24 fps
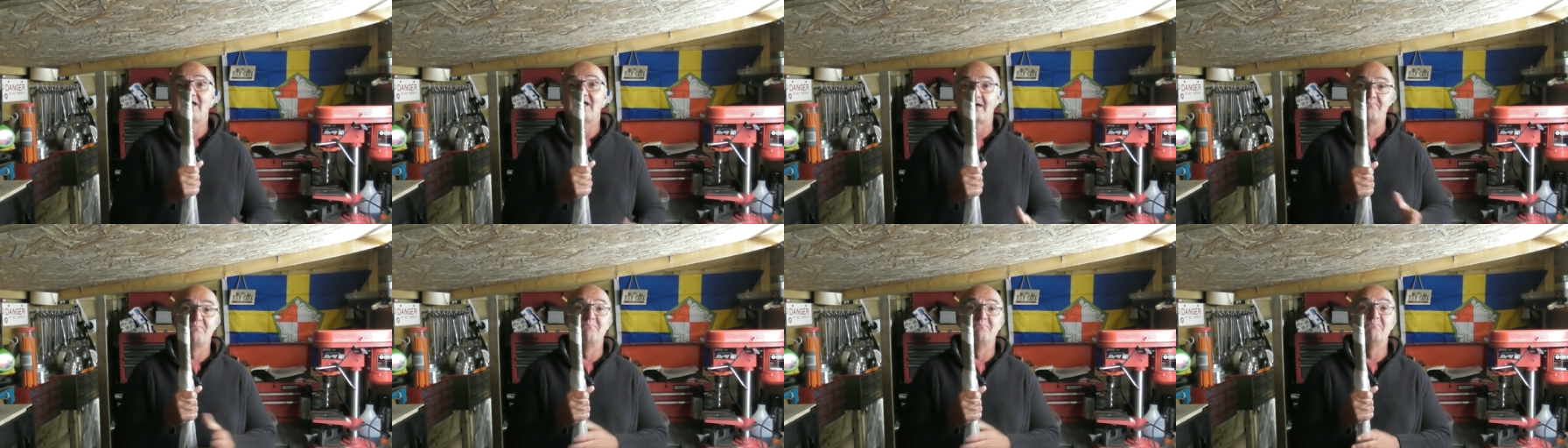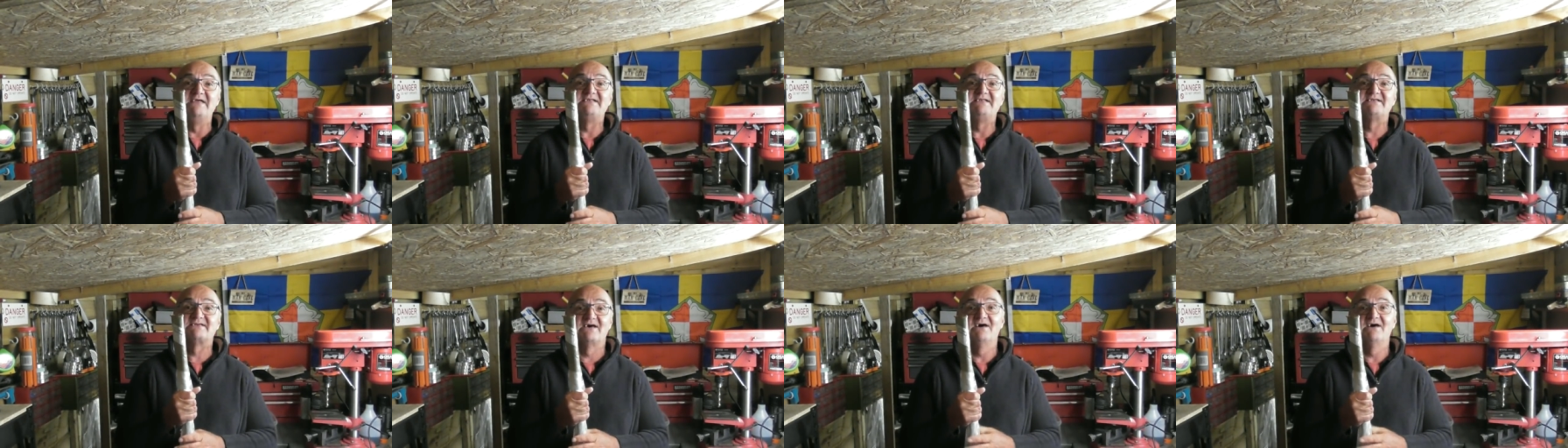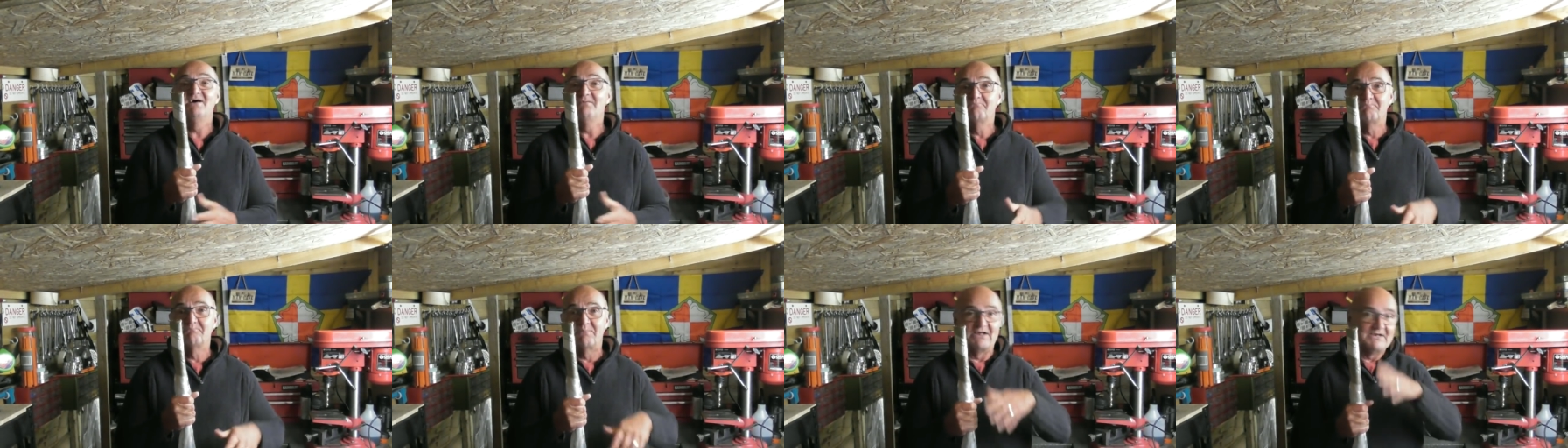a
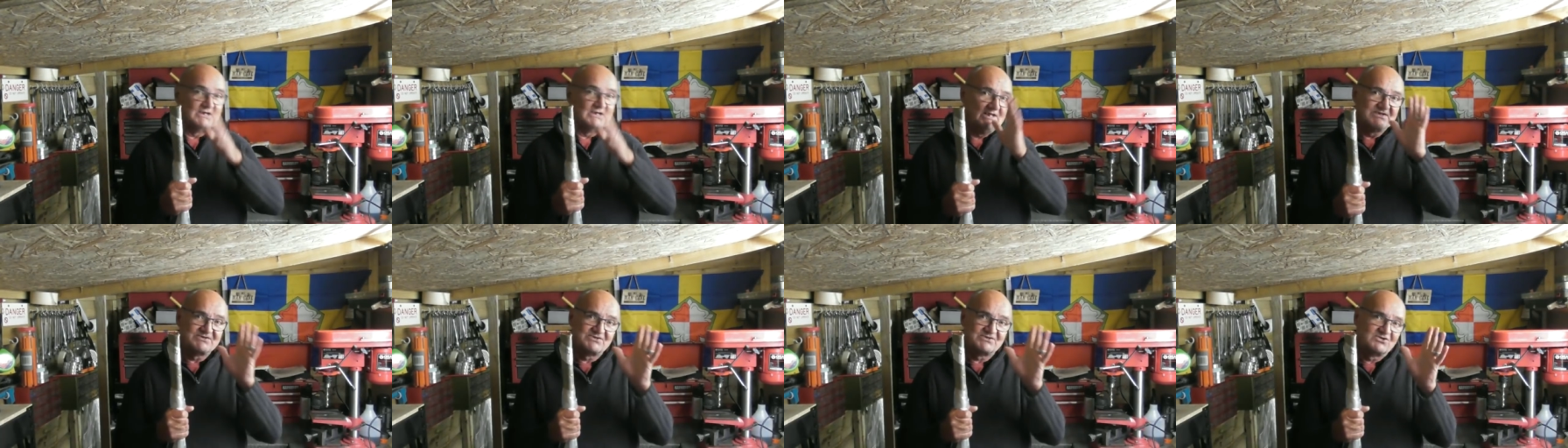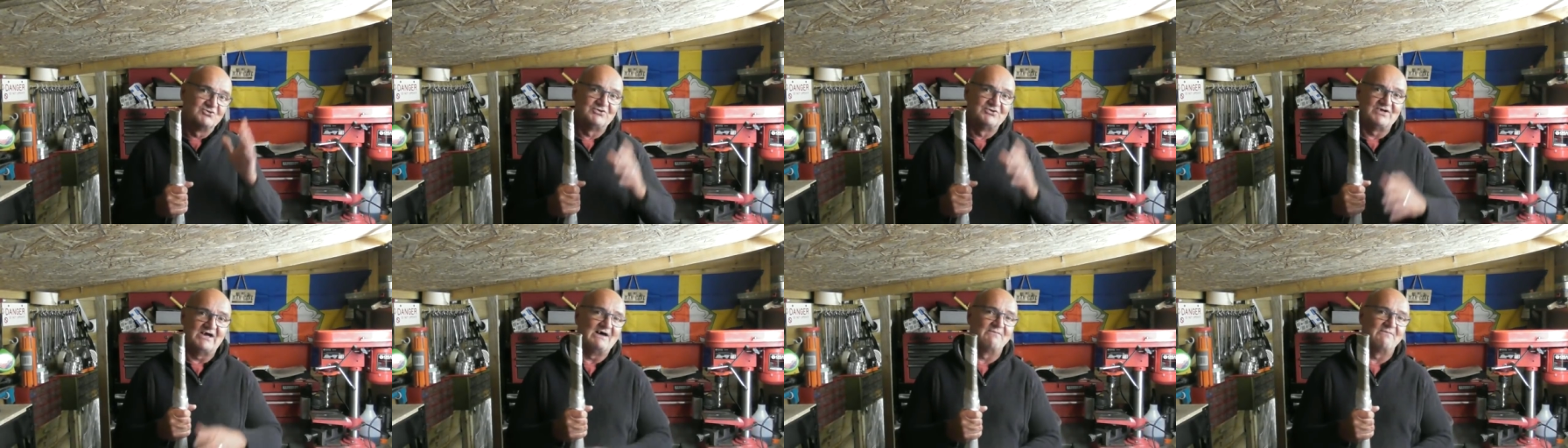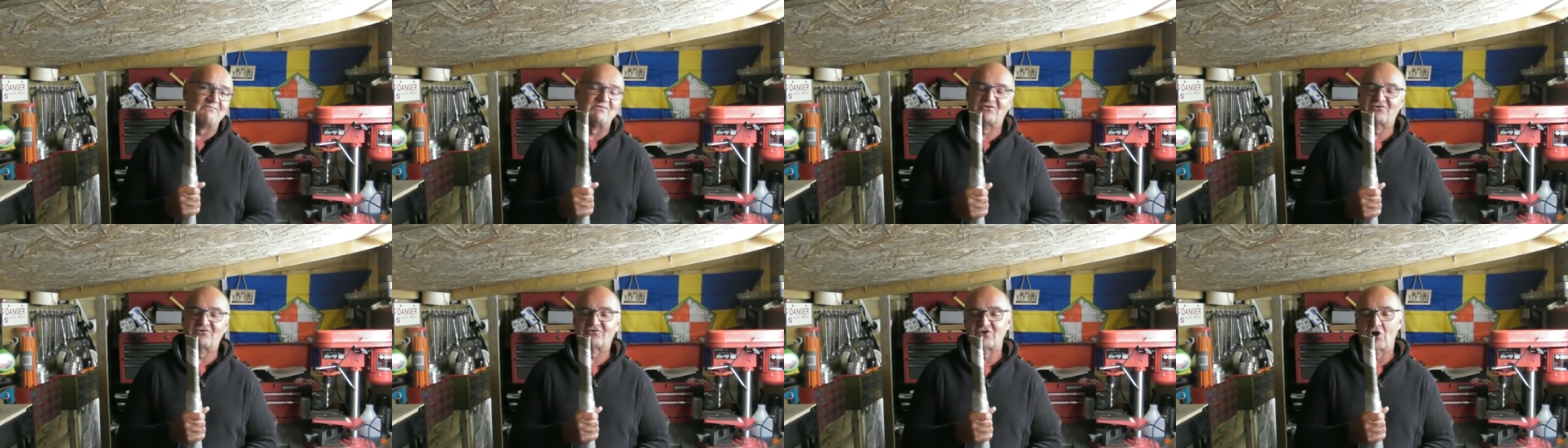metre but it's good to have
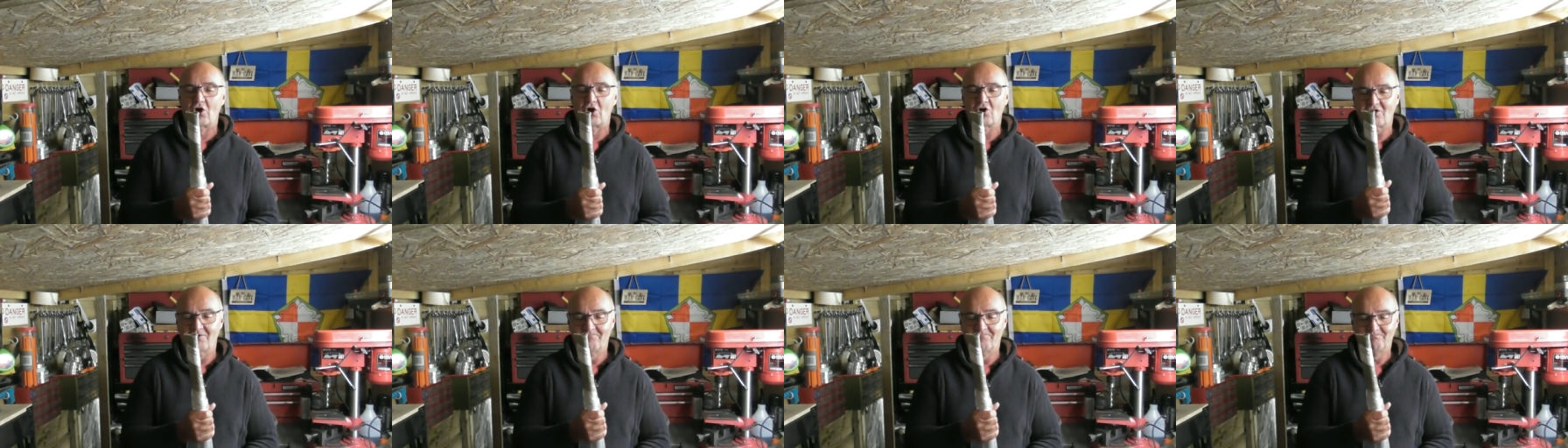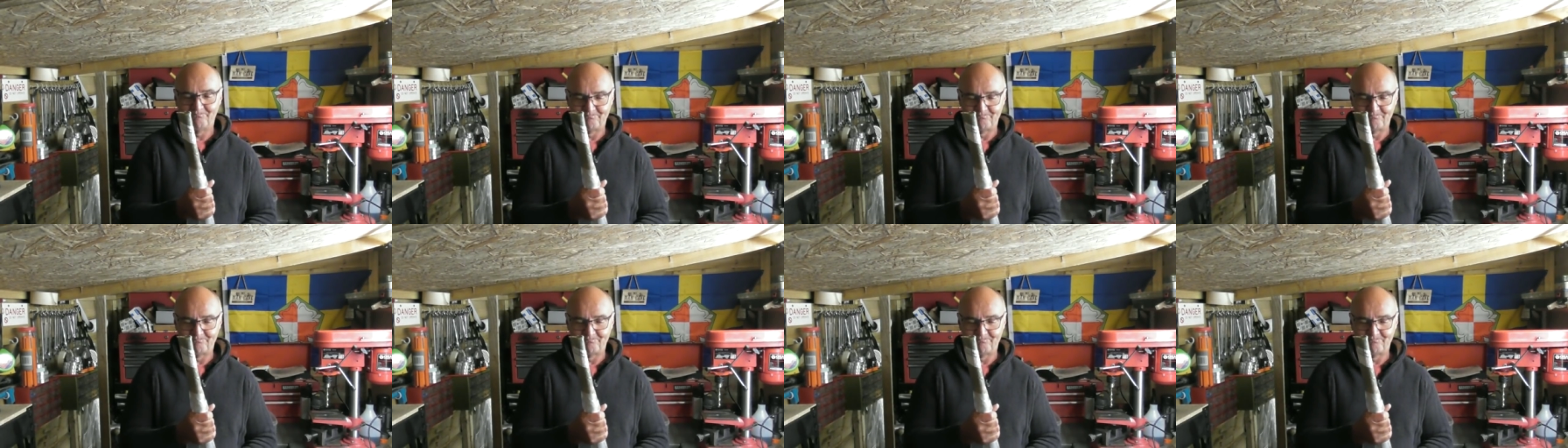the stock.